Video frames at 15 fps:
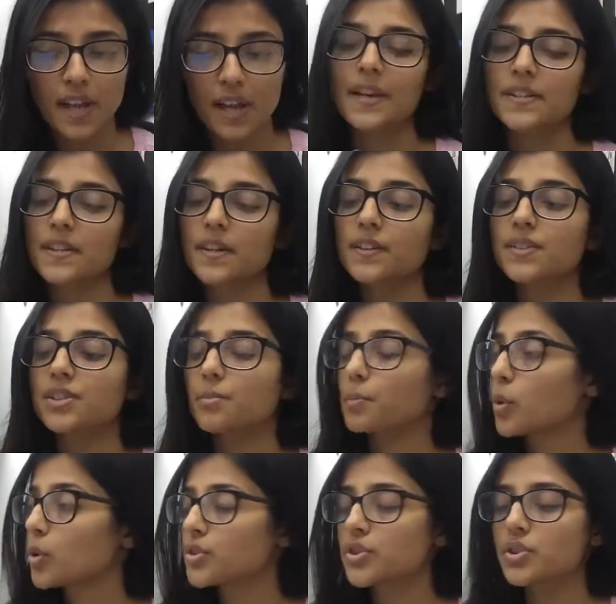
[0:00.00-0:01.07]
as it
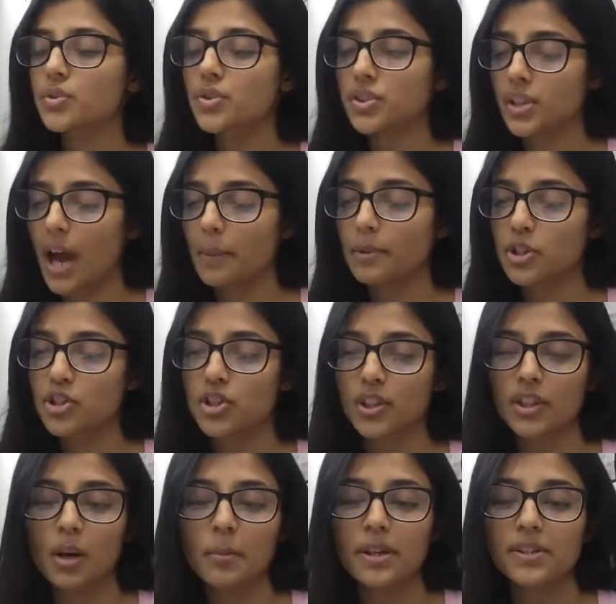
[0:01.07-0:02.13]
supports to establish
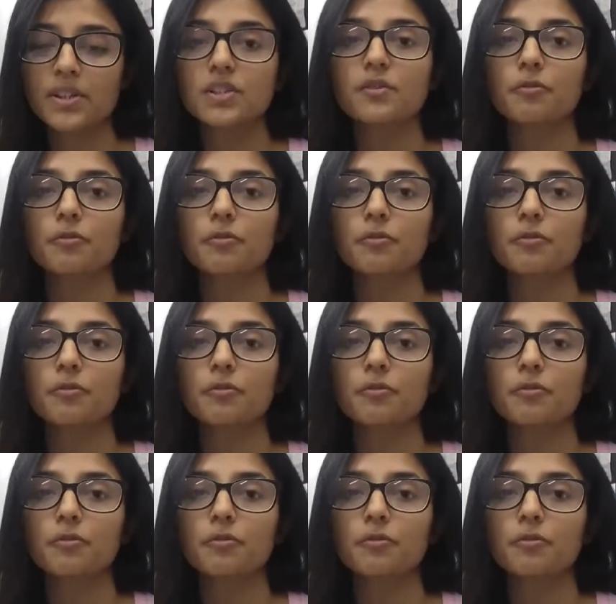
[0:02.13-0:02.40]
databases